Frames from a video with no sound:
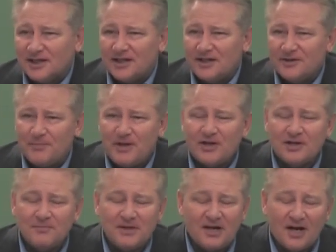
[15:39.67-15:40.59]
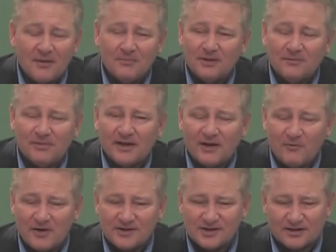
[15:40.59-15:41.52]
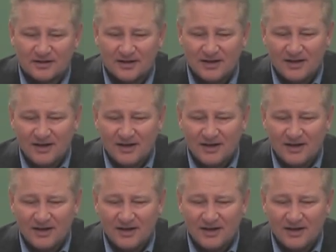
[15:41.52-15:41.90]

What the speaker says: I appeared to be humble, but I wasn't.